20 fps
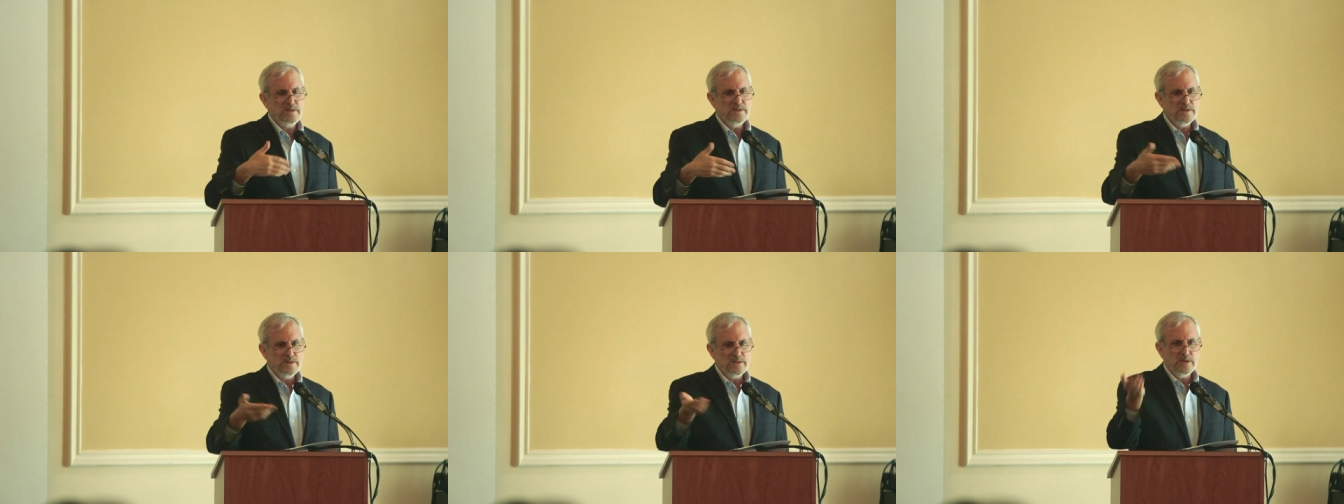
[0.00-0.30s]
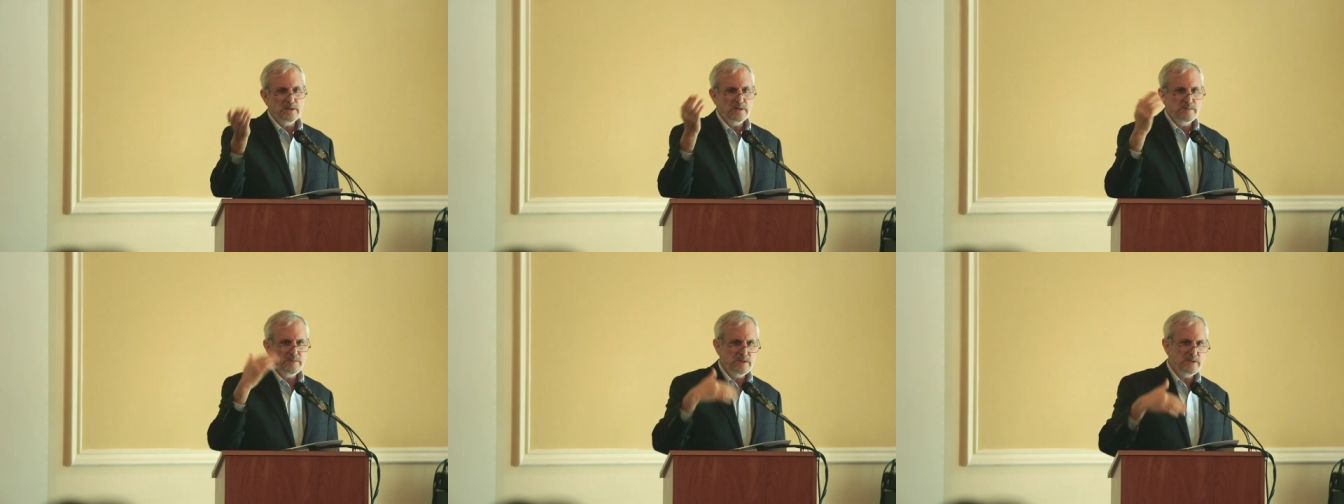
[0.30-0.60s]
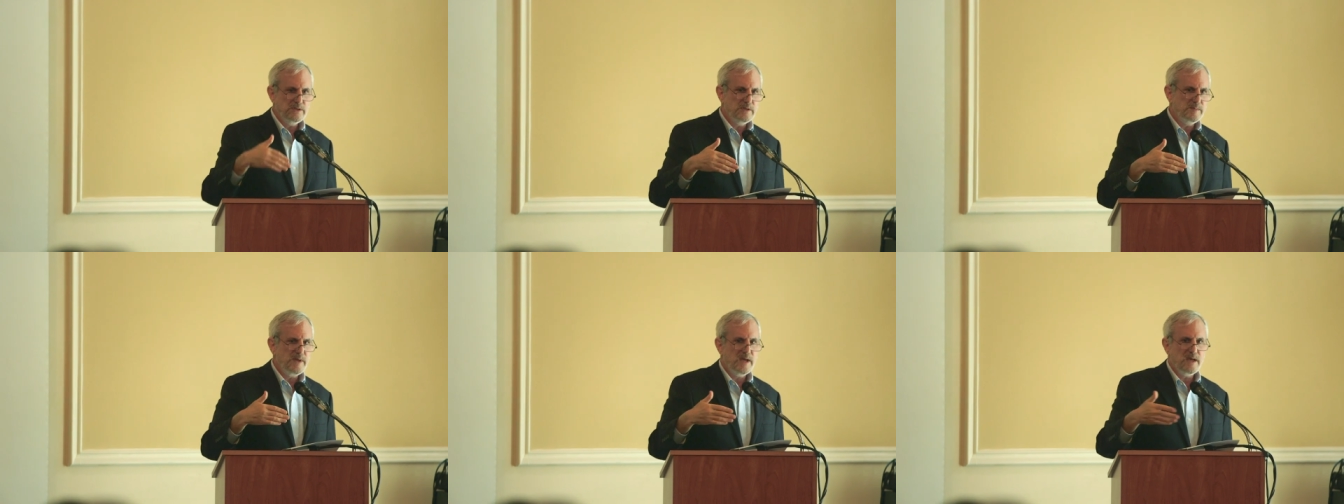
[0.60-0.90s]
This argument,
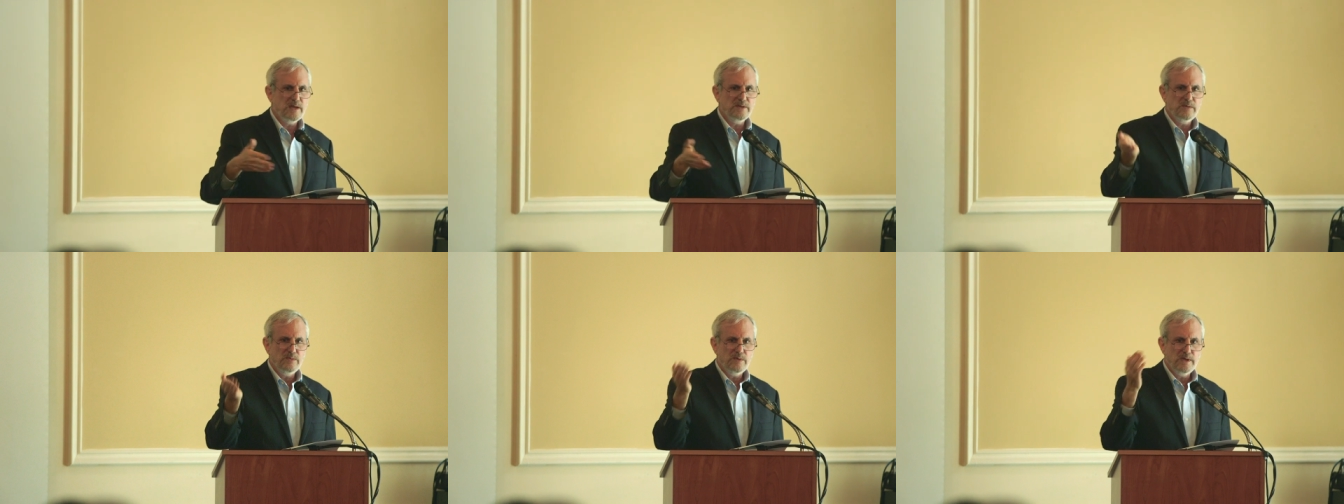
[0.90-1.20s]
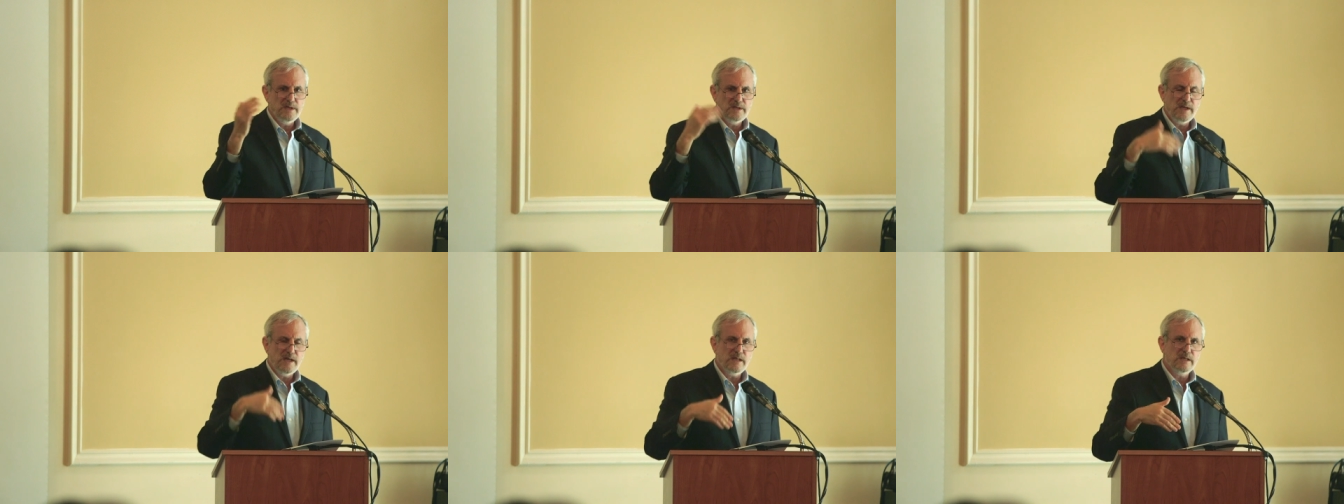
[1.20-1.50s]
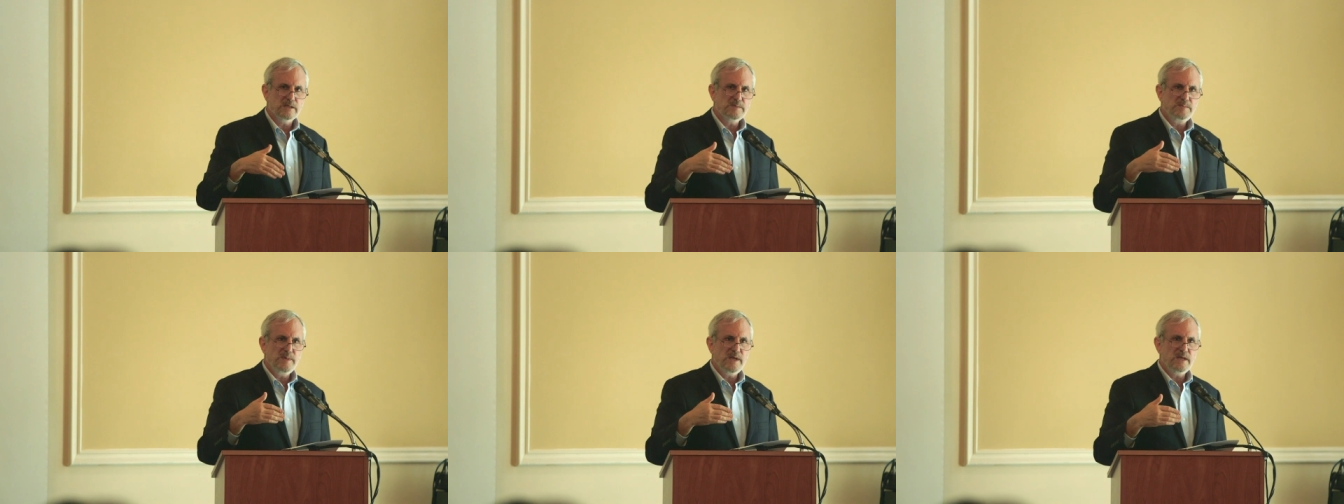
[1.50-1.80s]
Jim Hathaway and
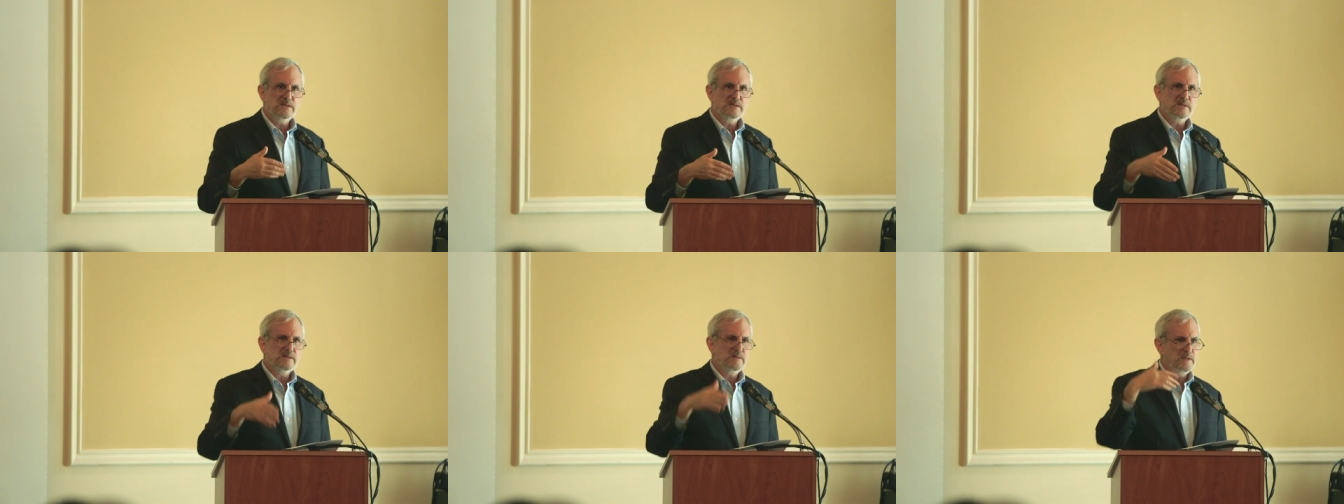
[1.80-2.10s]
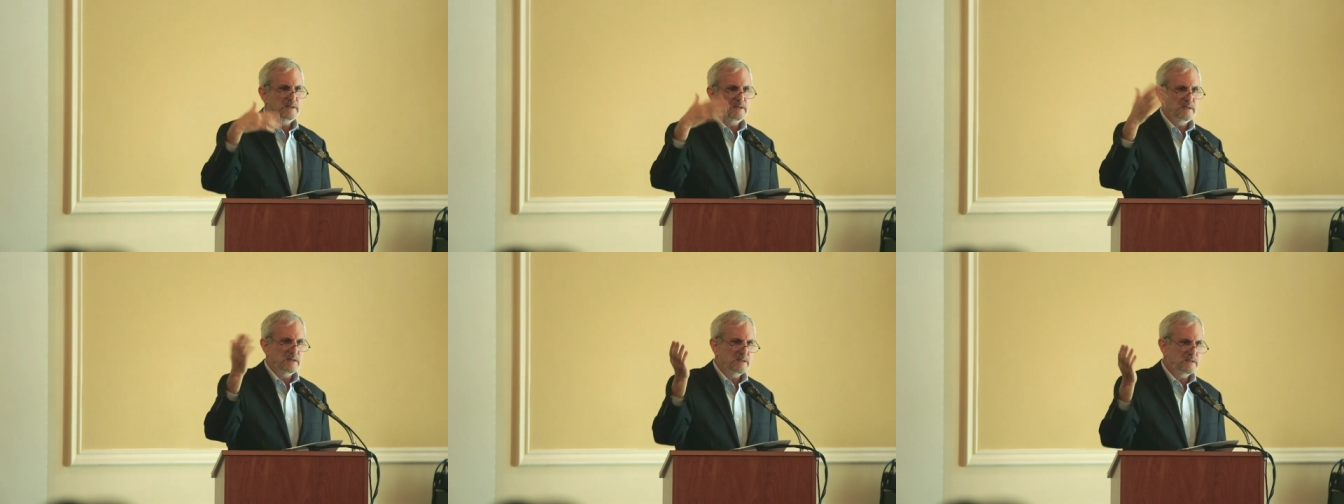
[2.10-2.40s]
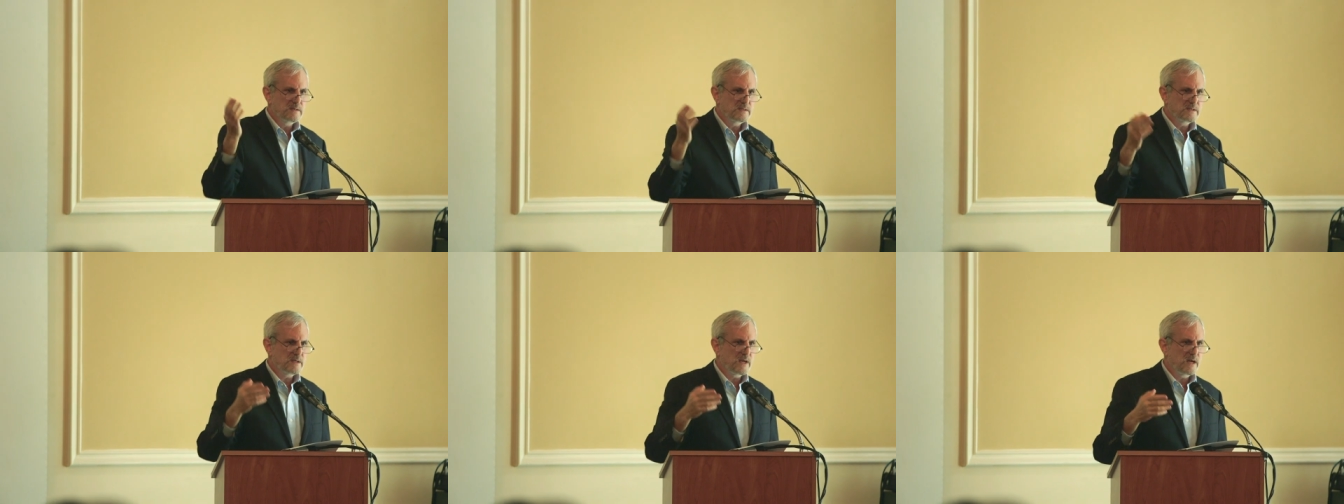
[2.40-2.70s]
Alex Betts, leading
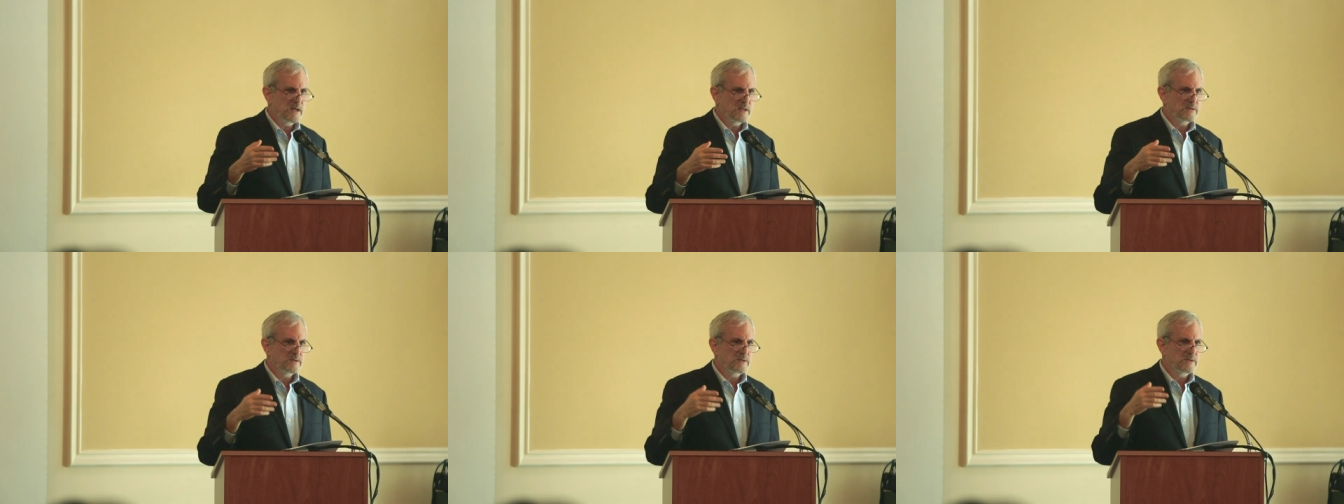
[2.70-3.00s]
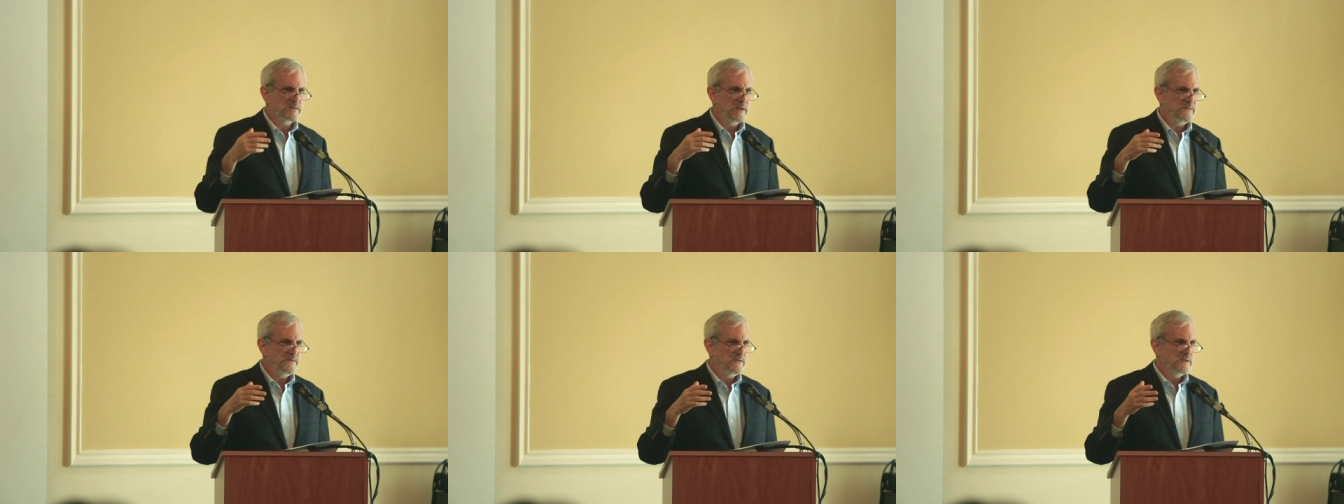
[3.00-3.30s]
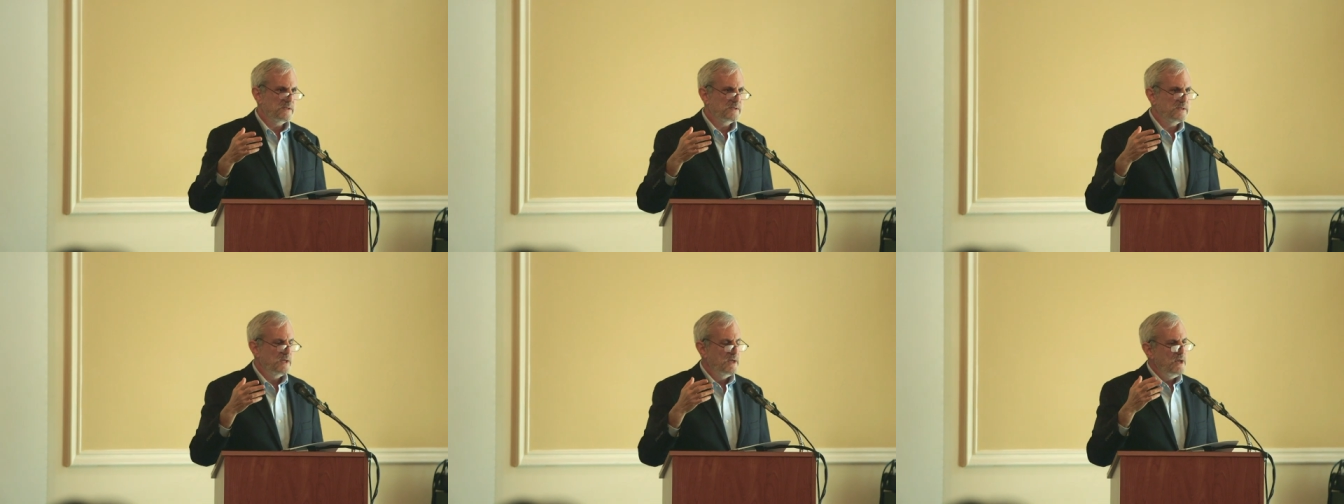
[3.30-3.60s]
scholars on
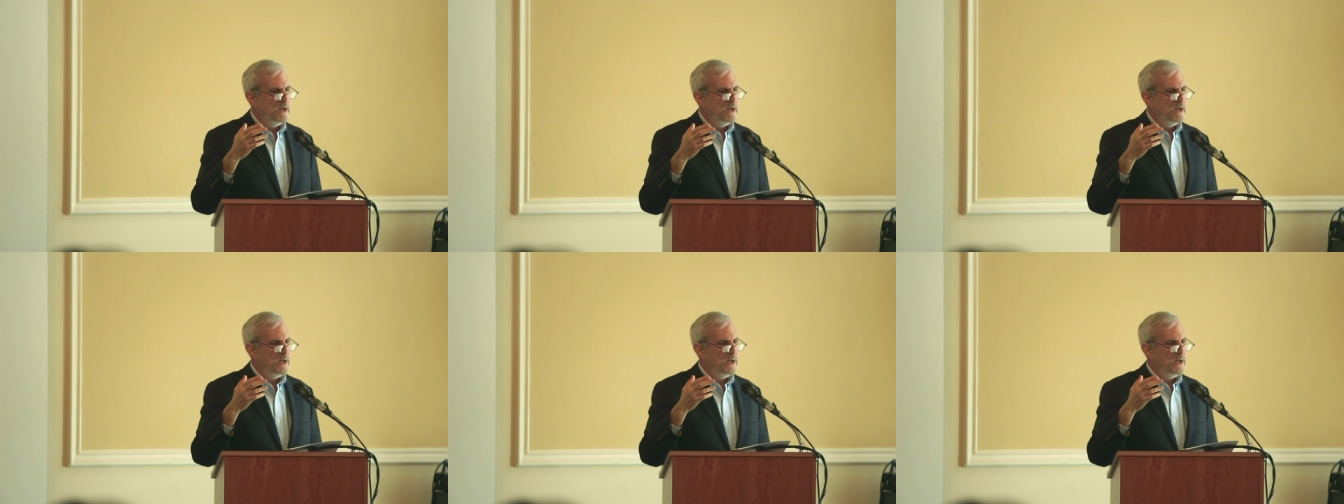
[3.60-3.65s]
refugees.